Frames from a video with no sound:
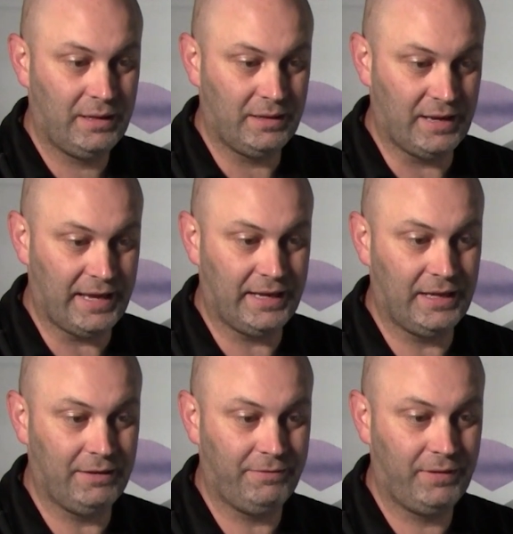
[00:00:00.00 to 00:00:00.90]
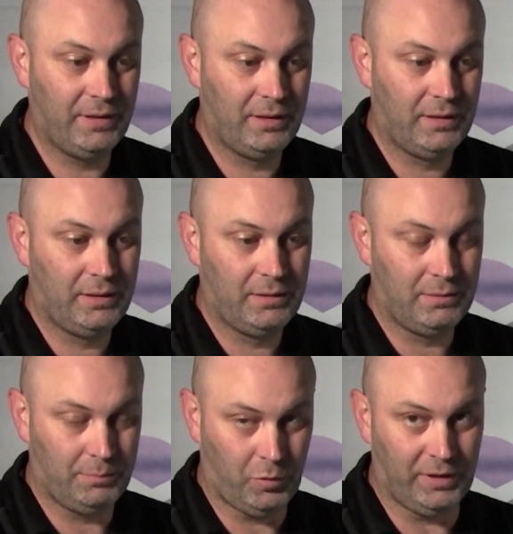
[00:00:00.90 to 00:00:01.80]
negative zero
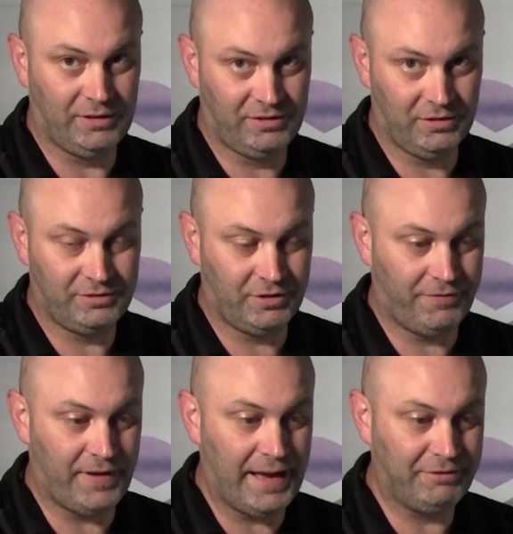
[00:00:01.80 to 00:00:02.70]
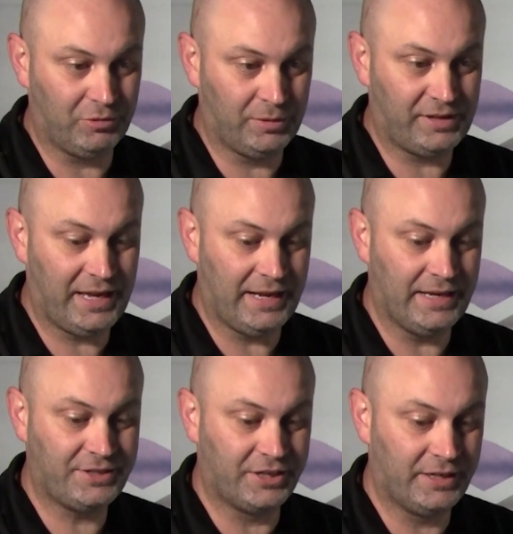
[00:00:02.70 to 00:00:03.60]
point zero zero five. So once I hit
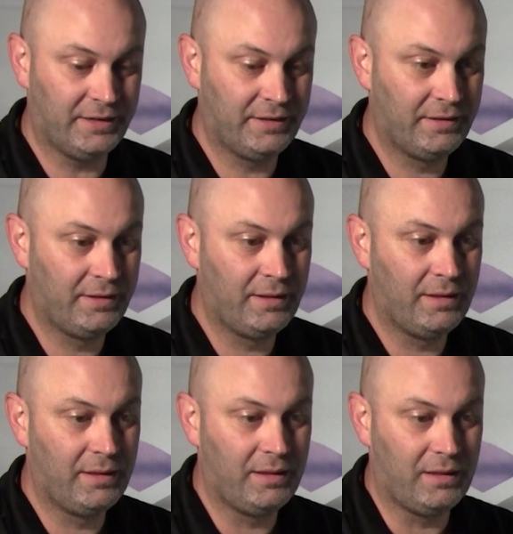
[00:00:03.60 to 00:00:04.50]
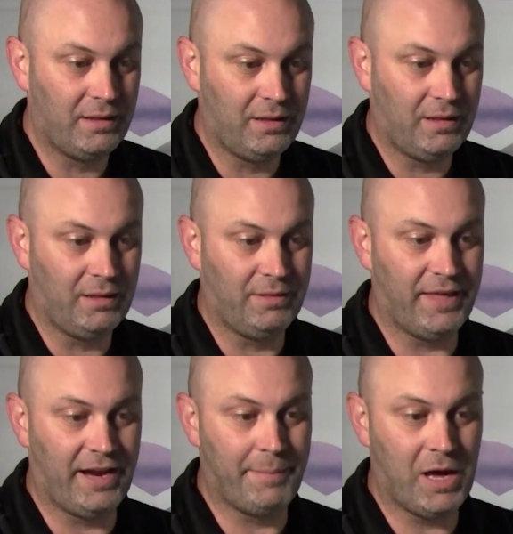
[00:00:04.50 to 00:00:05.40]
enter,
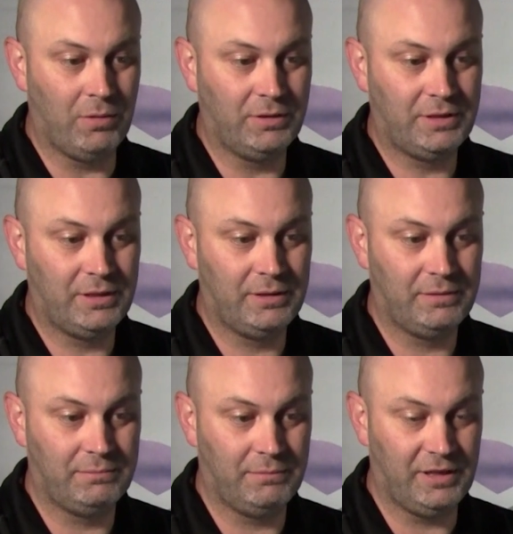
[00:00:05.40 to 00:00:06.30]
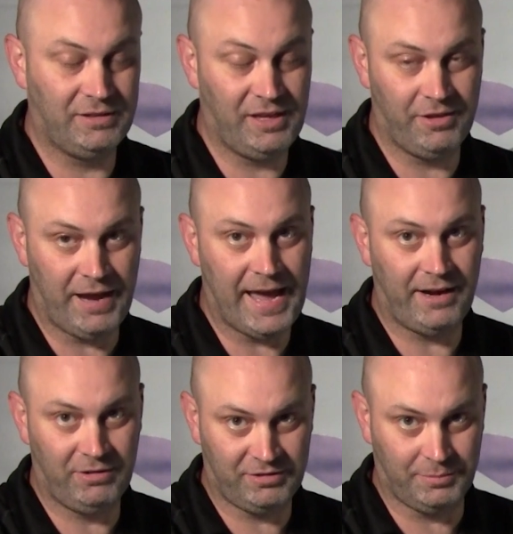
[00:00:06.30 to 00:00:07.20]
that amount is either
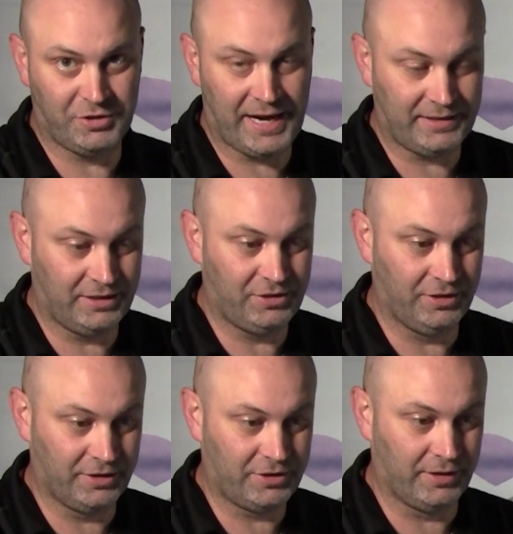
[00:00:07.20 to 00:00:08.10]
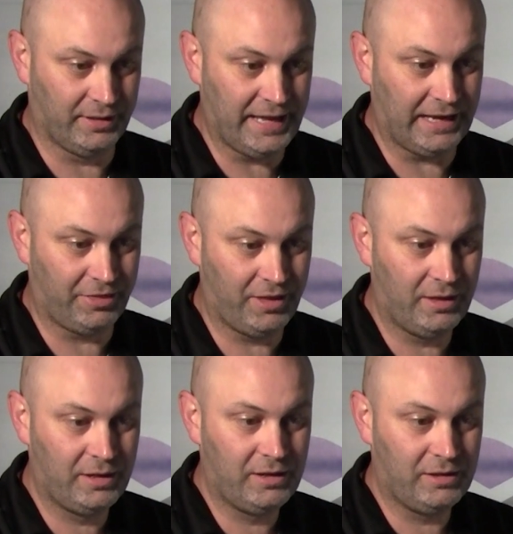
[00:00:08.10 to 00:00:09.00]
added or subtracted to your current length.
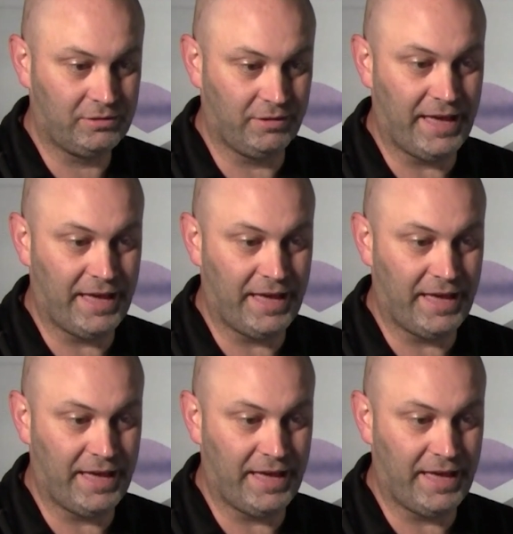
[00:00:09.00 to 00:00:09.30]
So